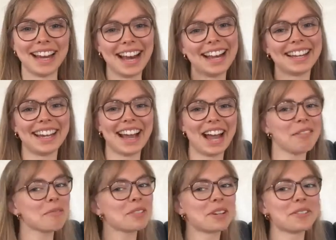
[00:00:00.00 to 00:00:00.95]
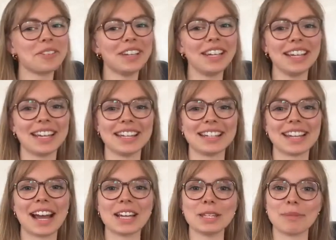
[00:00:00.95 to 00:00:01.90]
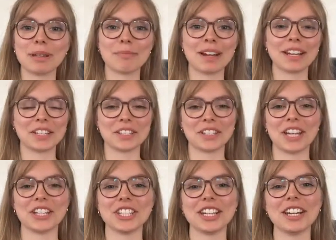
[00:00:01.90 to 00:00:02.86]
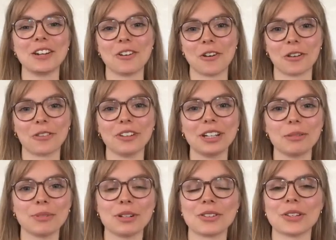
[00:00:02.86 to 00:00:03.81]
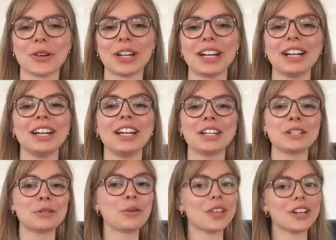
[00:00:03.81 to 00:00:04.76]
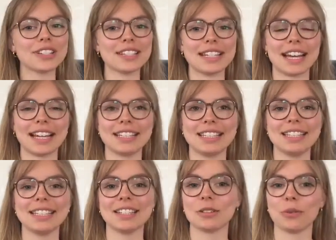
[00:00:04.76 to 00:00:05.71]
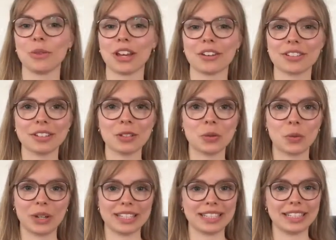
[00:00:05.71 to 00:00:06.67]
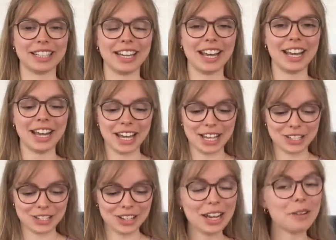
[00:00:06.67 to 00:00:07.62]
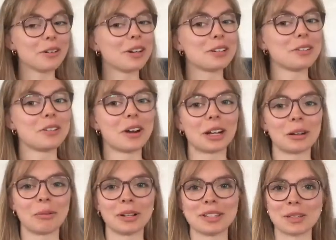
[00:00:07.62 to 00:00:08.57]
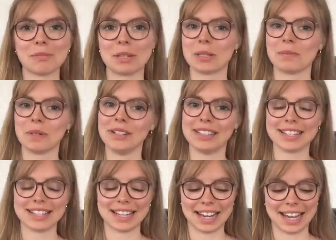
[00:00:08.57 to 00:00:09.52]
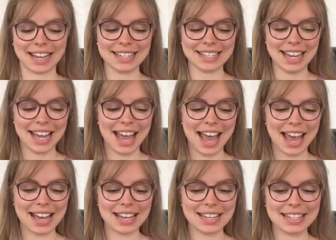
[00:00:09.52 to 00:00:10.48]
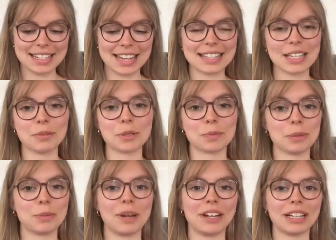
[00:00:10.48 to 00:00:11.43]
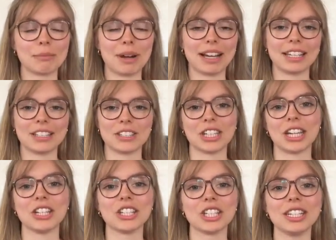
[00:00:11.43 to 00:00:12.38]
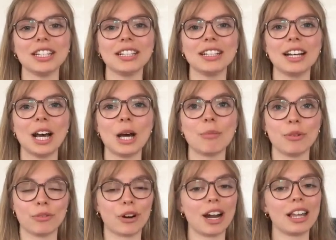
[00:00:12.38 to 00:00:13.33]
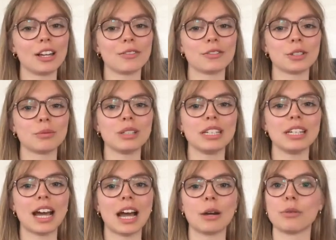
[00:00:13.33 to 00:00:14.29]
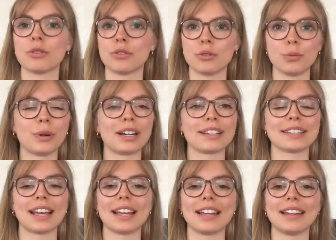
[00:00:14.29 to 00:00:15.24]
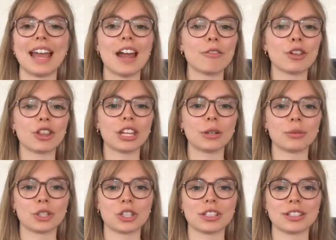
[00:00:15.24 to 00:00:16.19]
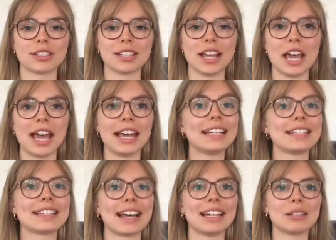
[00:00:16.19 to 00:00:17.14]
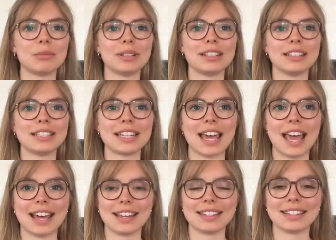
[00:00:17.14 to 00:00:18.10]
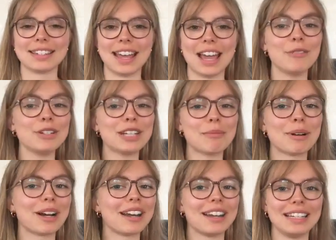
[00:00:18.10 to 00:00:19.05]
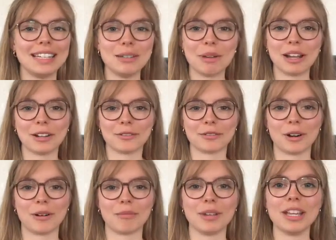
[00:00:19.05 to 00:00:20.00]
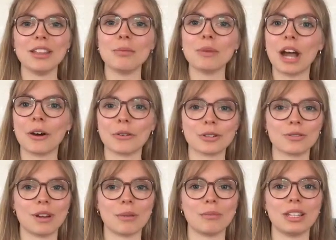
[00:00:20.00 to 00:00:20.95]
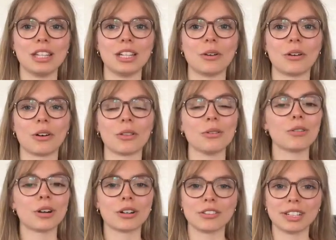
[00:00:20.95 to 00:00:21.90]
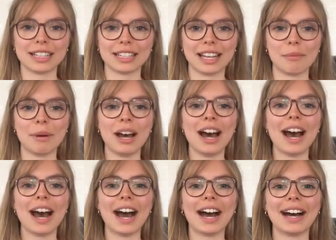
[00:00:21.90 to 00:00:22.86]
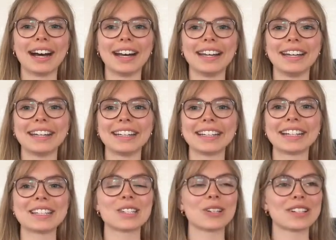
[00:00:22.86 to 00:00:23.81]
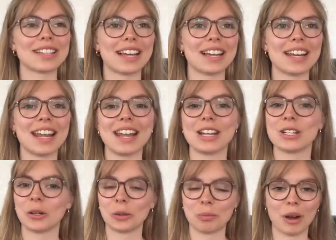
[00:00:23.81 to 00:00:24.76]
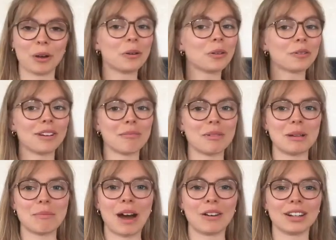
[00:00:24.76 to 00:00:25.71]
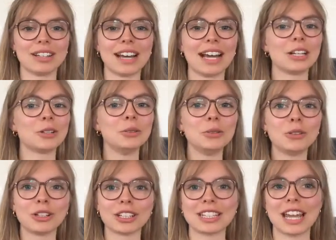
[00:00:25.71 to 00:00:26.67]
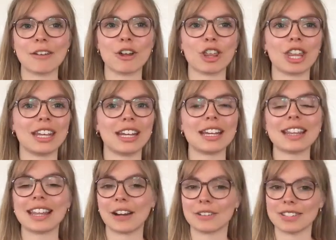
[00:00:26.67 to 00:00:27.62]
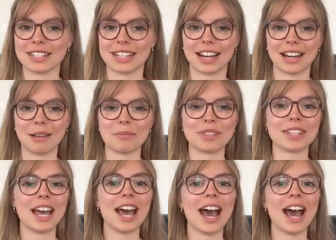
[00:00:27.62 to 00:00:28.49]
Hi, I'm Sophie and I spent my exchange year in Northfield, Minnesota in 2019 and 2020. Today I wanted to talk about some experience I had, and as I was preparing my exchange year before I left Germany, I was super excited. Everything was just excitement, and every time I got an email from either my host family or the Rotary Club, I got so excited and I told my whole family about it. I googled everything 1,000 times.